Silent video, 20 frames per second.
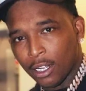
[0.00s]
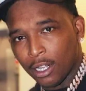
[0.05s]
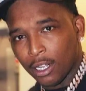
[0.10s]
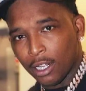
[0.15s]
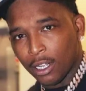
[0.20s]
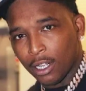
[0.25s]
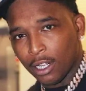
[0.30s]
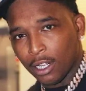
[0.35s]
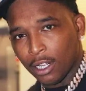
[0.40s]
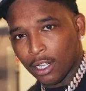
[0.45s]

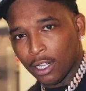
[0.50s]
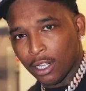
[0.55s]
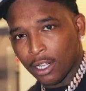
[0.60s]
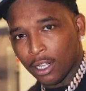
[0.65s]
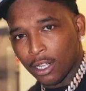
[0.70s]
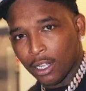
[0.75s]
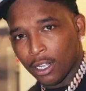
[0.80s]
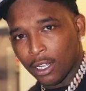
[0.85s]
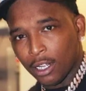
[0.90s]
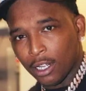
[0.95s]

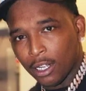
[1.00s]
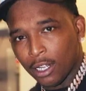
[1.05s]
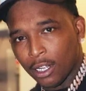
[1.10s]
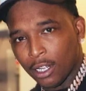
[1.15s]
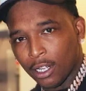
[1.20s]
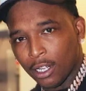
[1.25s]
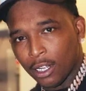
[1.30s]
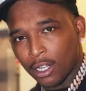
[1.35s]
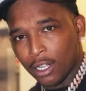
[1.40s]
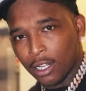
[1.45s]

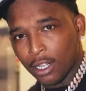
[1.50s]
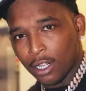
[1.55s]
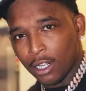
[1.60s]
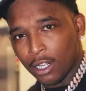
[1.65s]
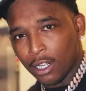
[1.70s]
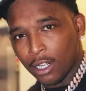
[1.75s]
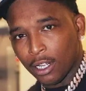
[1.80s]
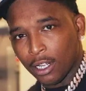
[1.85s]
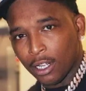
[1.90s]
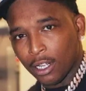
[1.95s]

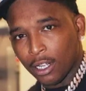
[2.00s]
(silence)